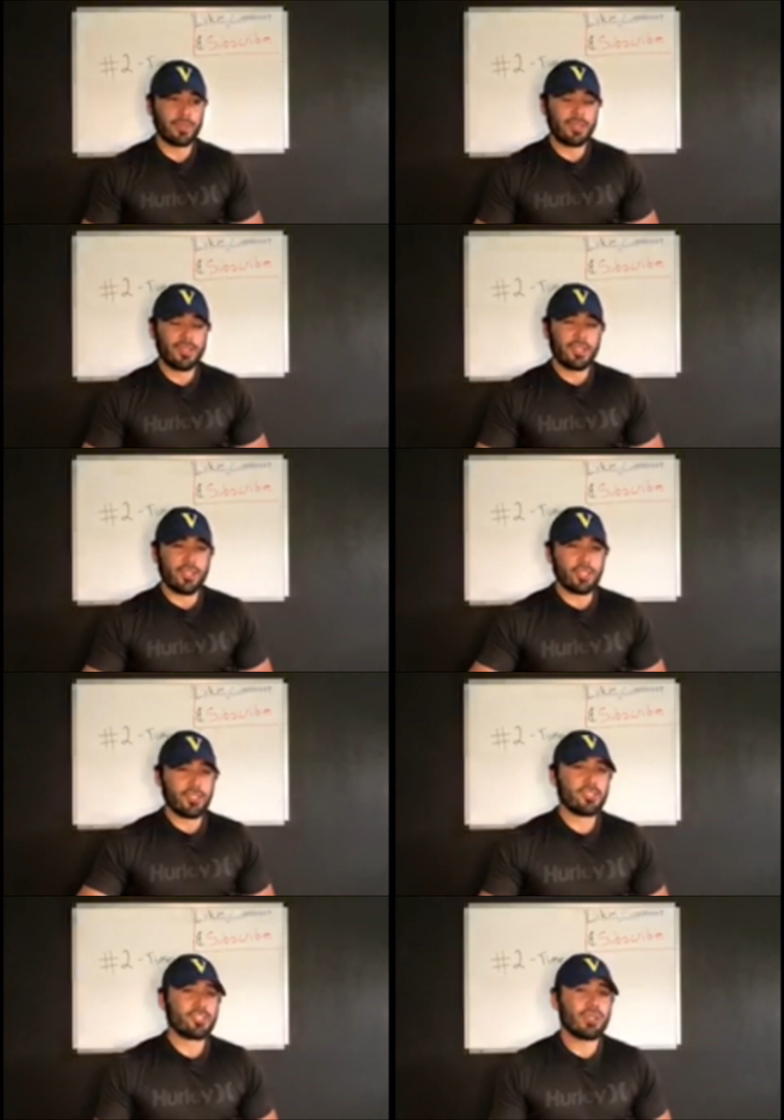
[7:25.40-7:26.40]
a lot of
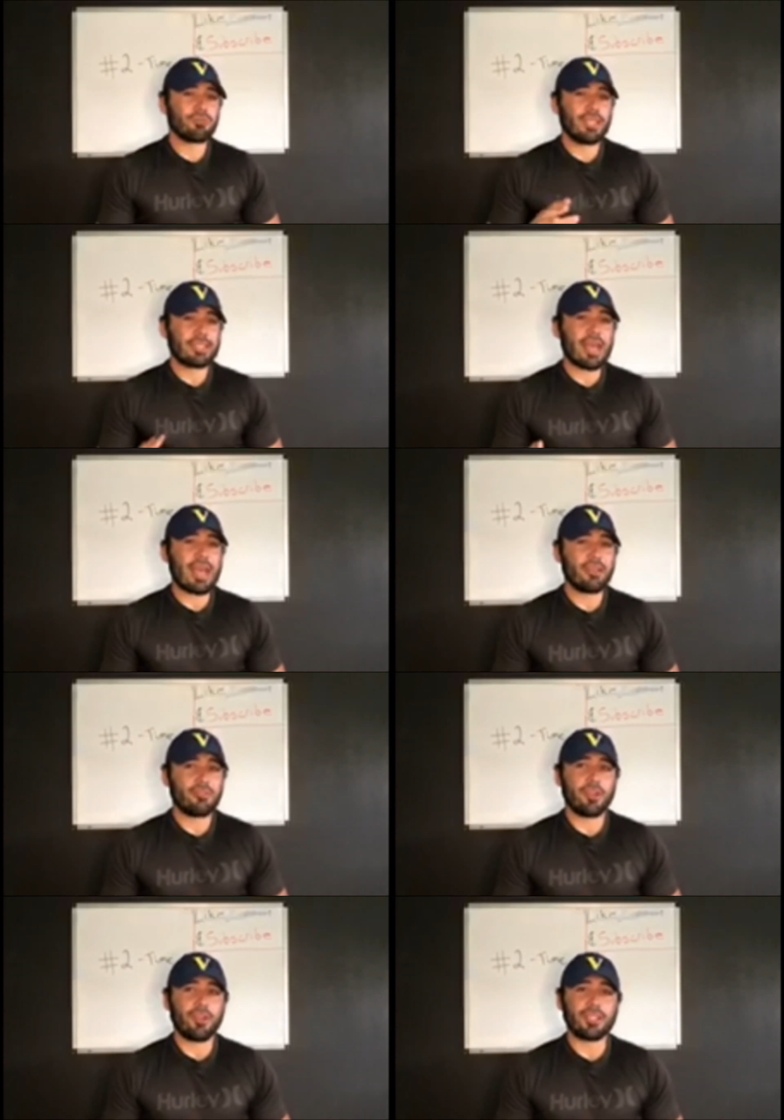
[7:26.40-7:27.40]
the jobs you guys have
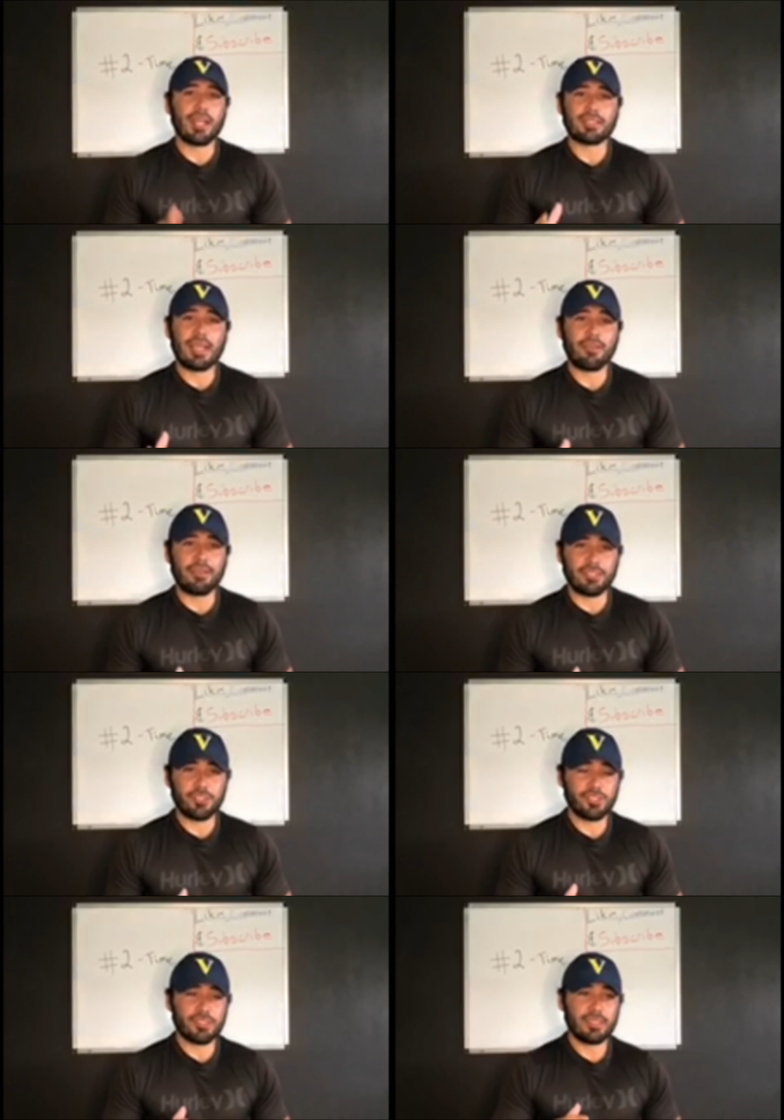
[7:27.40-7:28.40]
are not tiring. It's
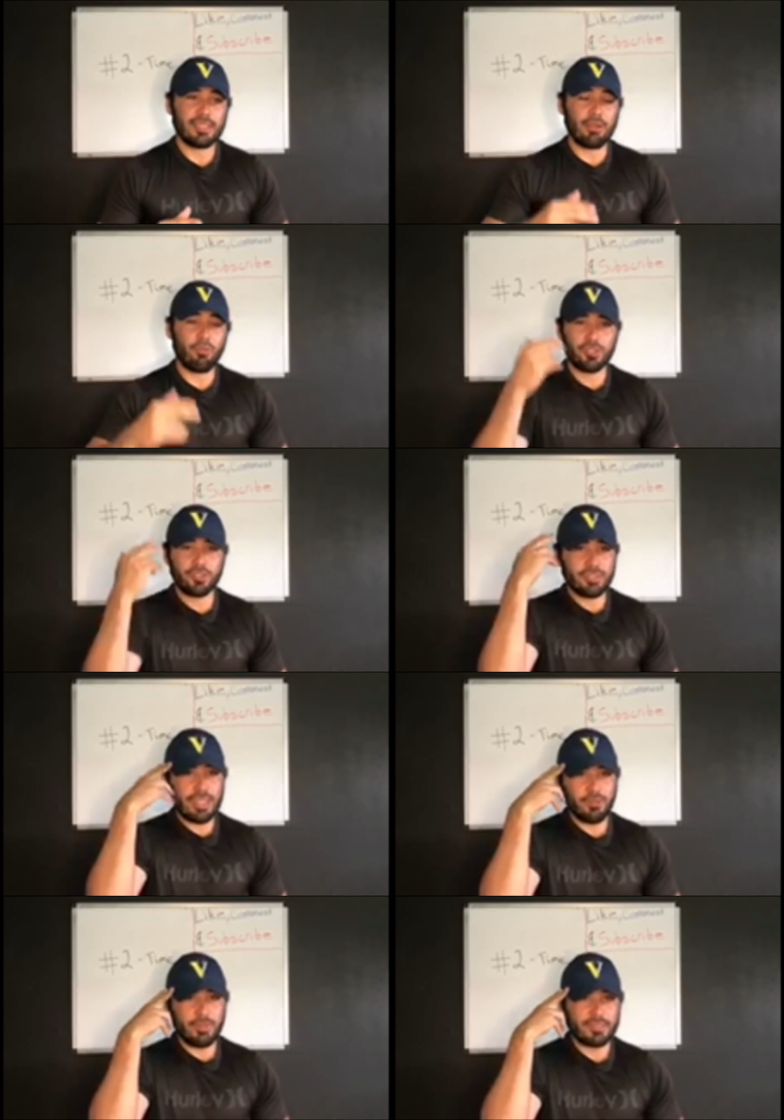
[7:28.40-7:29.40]
just it wears you
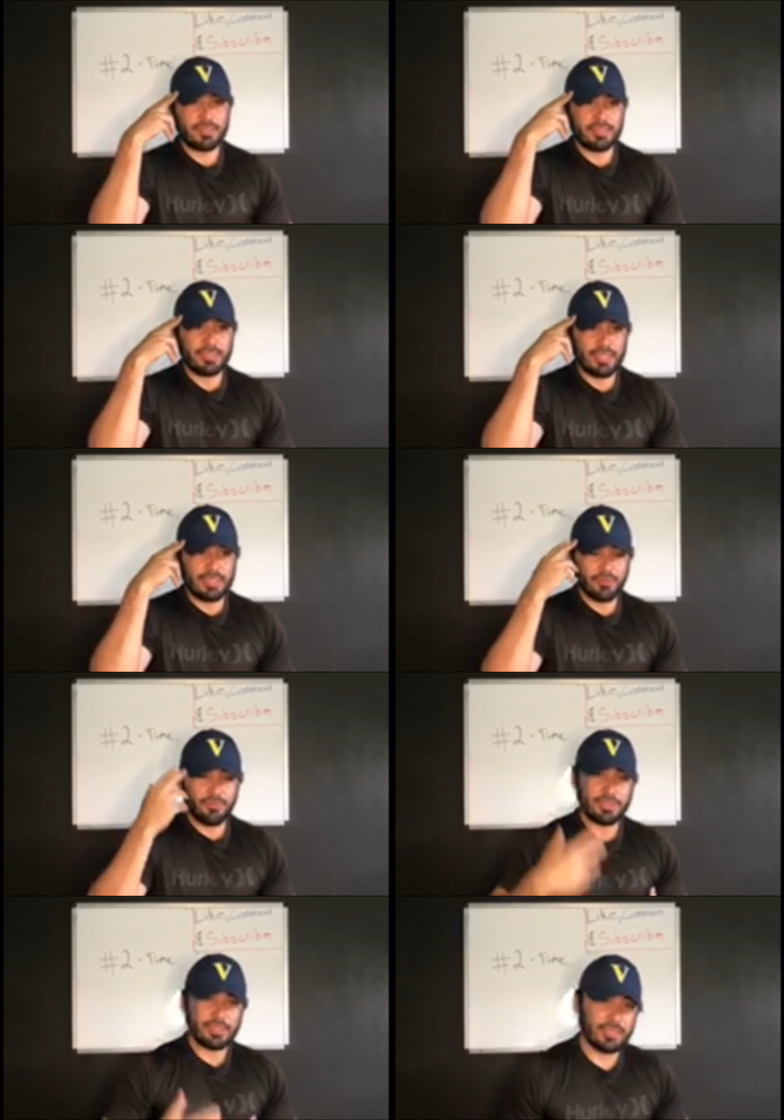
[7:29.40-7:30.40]
down mentally, and then
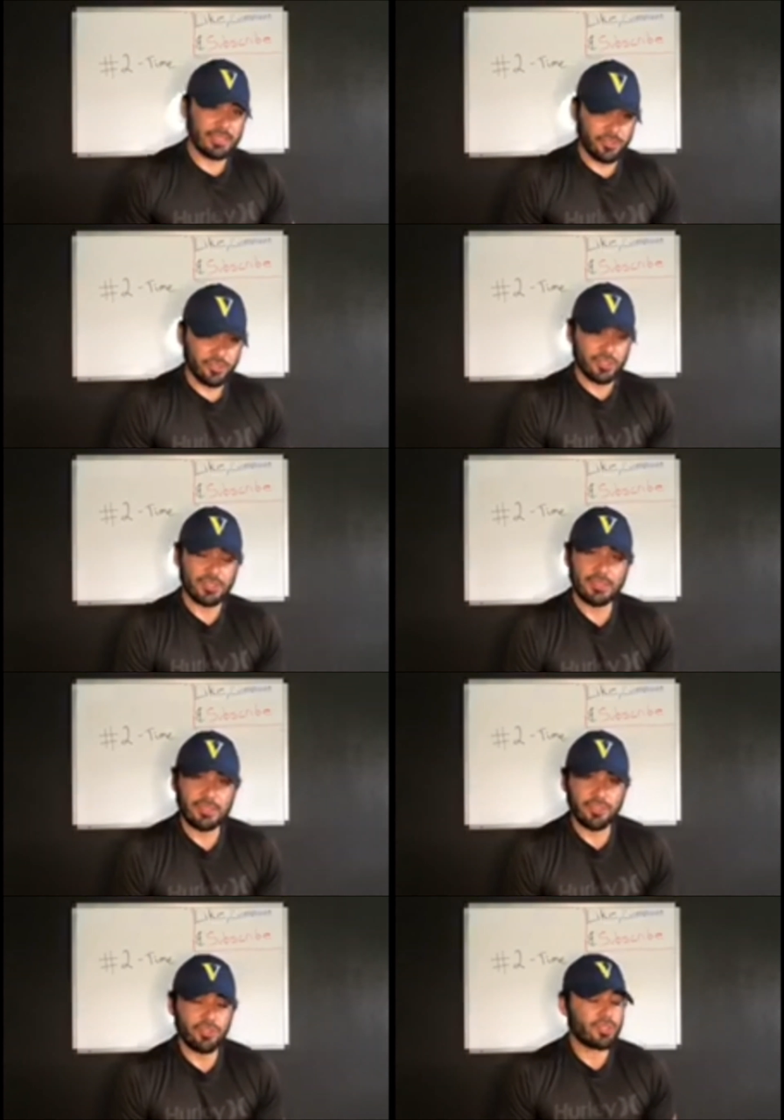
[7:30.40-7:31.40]
physically
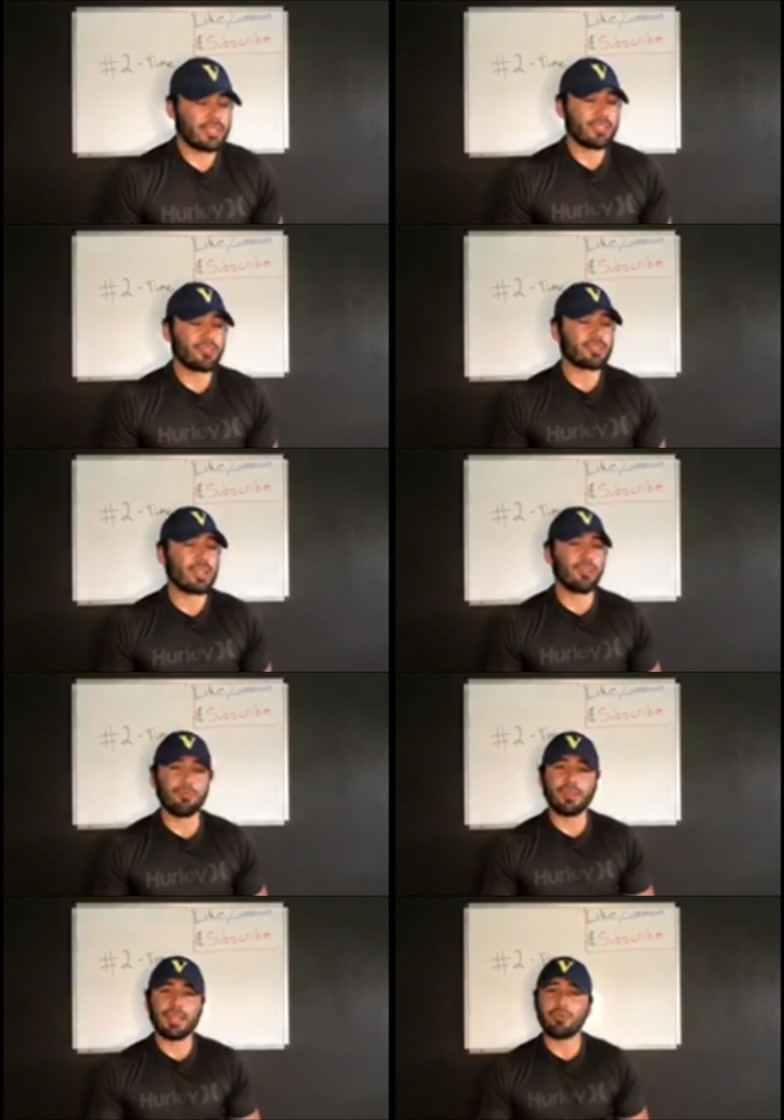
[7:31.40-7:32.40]
you think you're tired, but
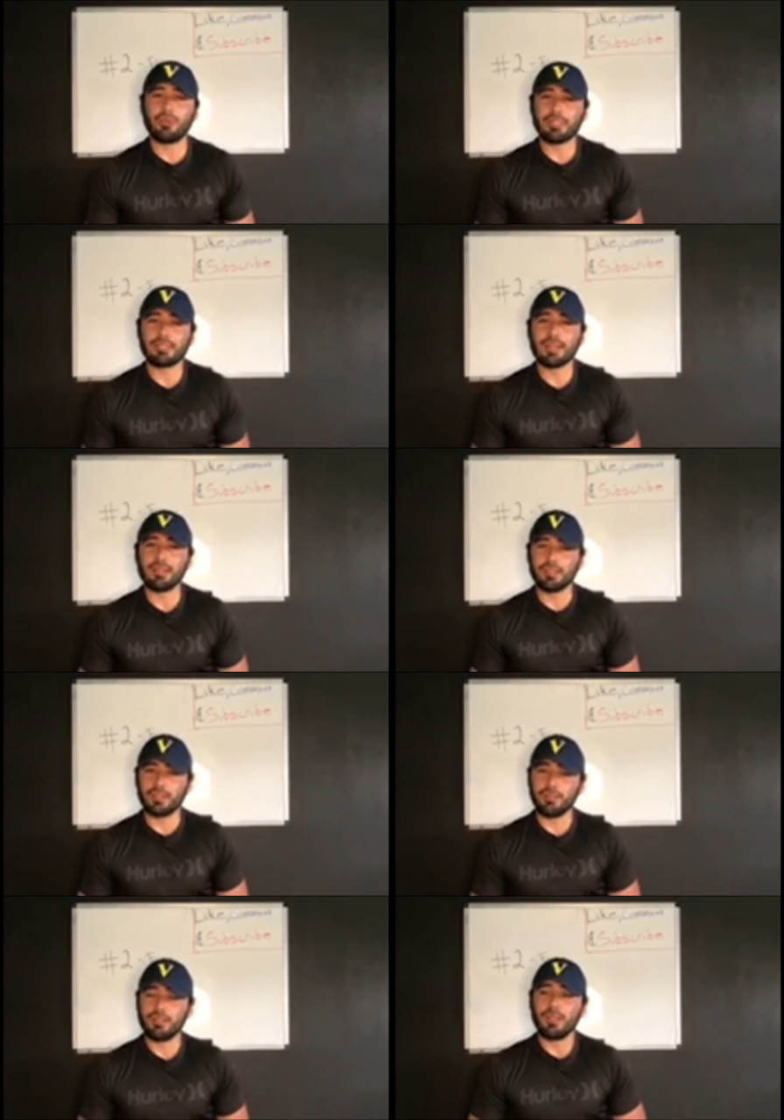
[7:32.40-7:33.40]
you're not really tired, you know.
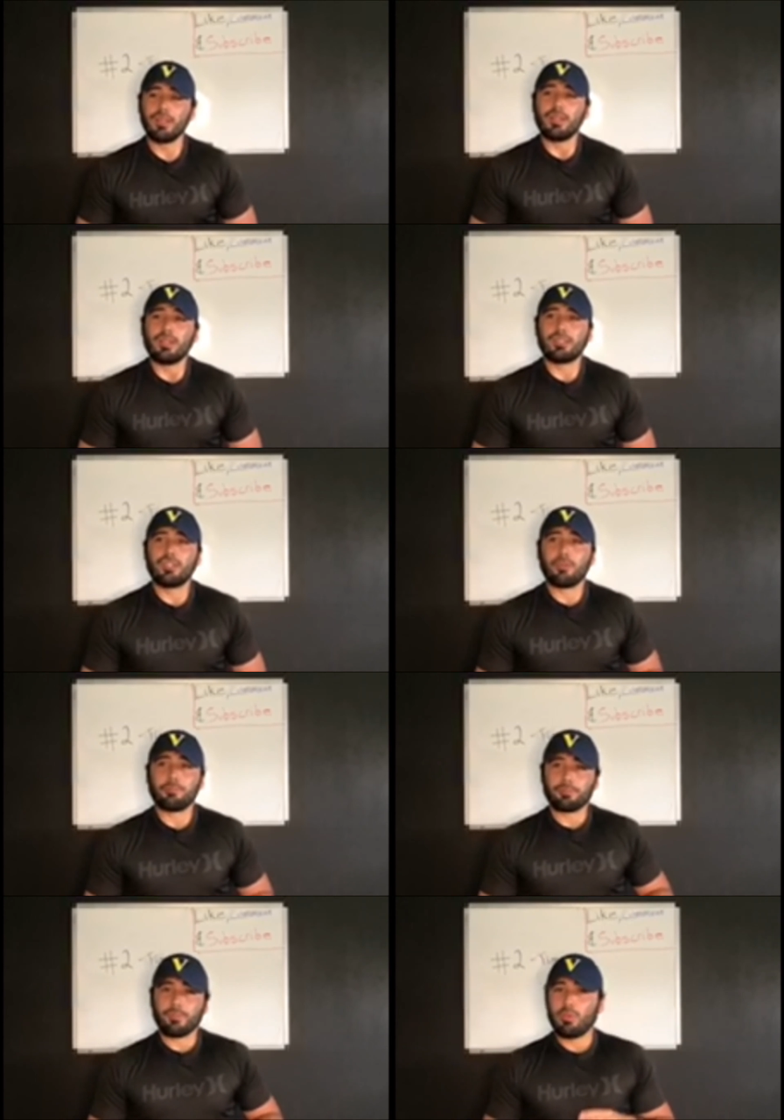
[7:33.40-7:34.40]
So
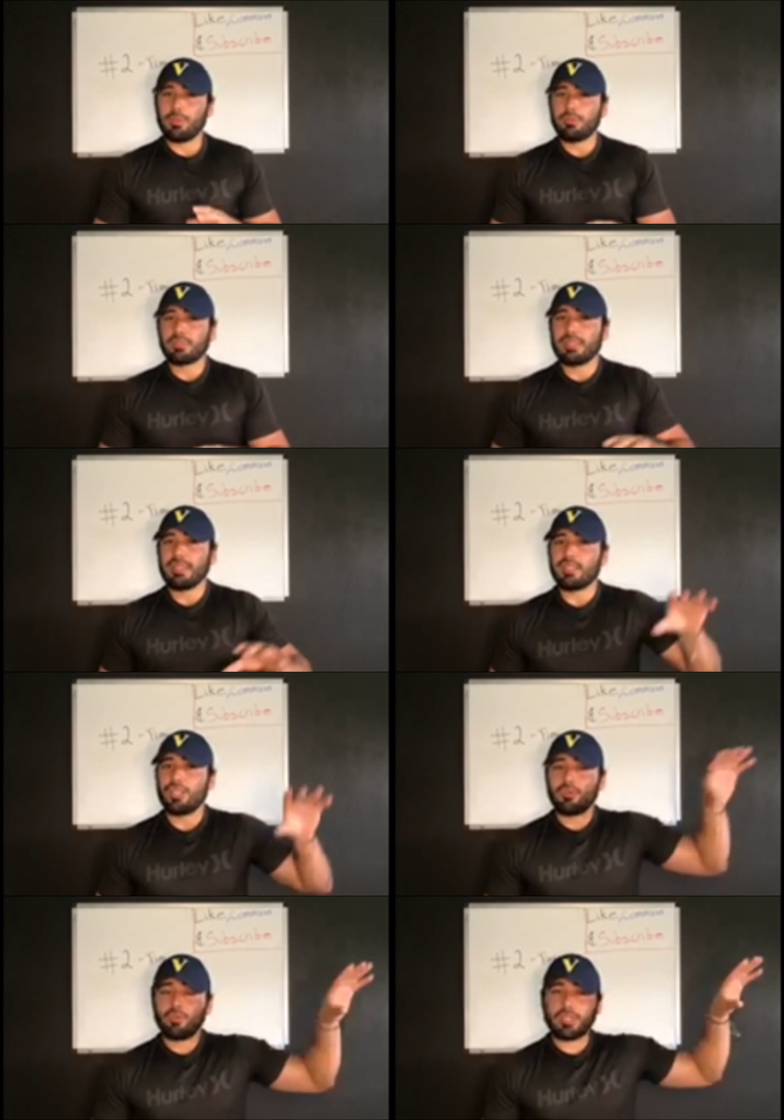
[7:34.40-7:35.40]
when people say they
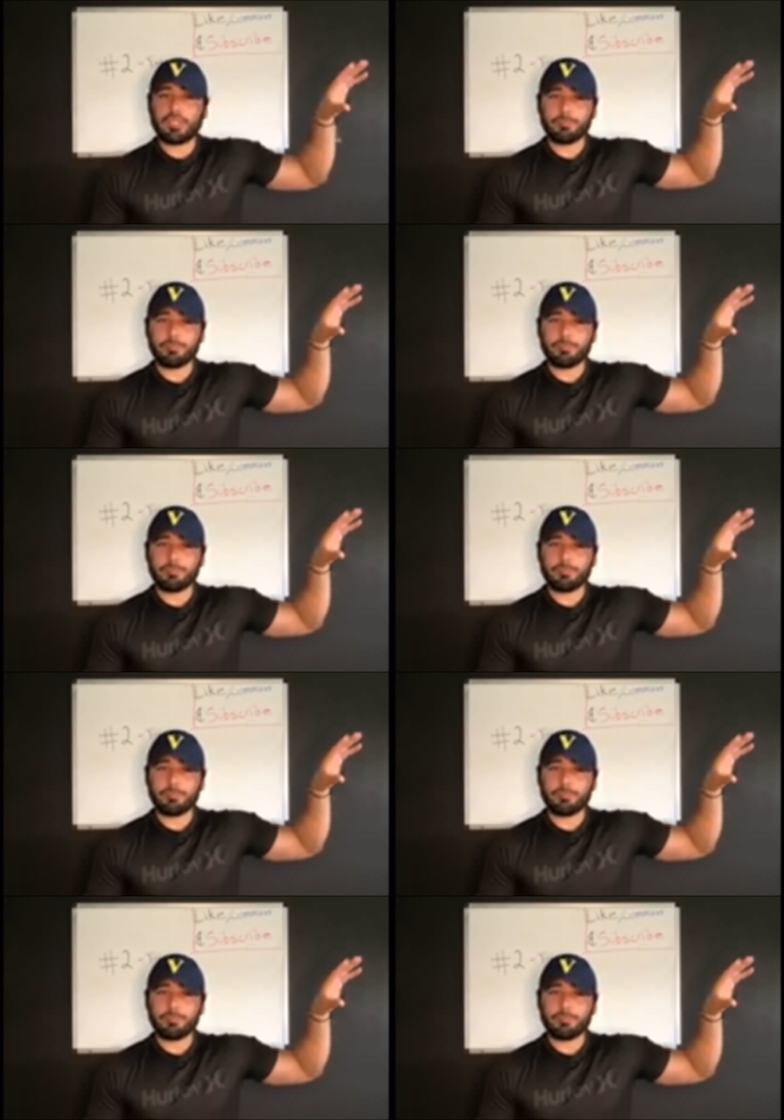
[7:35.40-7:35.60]
love working,